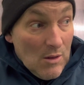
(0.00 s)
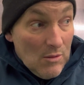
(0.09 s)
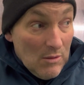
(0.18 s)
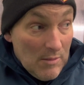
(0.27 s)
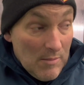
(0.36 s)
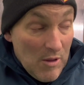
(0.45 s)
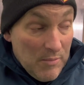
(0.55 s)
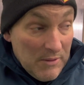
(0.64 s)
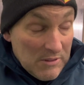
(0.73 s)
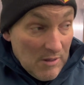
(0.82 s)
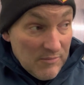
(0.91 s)
Well, I'm hoping
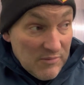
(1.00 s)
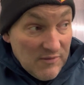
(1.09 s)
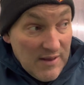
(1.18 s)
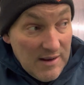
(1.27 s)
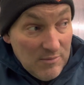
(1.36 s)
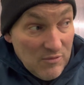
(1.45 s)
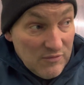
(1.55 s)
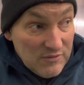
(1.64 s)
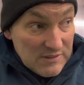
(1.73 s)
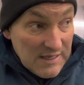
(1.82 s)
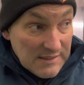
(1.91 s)
Tom's available for
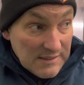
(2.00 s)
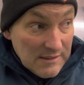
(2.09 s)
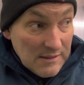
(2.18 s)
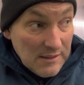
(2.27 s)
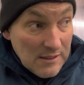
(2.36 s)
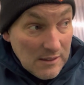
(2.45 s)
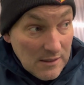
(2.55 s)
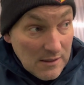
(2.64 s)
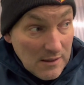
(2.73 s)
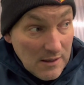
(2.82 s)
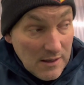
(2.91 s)
Saturday.
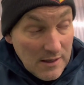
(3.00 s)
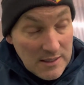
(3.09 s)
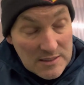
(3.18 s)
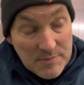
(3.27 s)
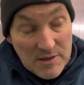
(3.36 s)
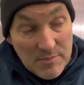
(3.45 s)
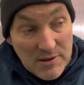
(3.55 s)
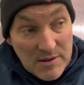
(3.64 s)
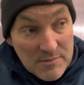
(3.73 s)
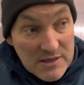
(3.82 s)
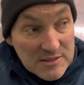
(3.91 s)
He's been a big
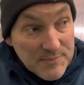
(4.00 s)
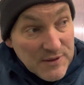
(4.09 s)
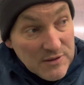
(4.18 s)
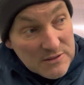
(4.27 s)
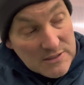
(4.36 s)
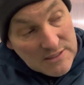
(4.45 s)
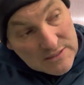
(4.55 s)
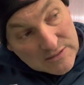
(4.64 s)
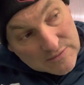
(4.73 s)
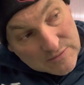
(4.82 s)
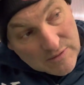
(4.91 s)
miss because
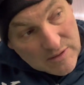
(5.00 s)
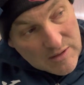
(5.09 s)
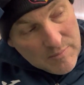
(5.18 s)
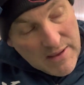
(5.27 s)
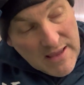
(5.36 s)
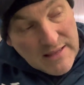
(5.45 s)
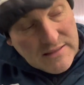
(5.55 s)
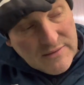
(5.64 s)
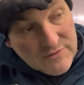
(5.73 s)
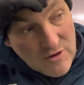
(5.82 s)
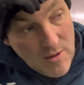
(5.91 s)
he's a
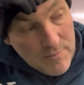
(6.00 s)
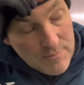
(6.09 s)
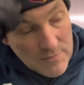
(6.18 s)
competitive Tom.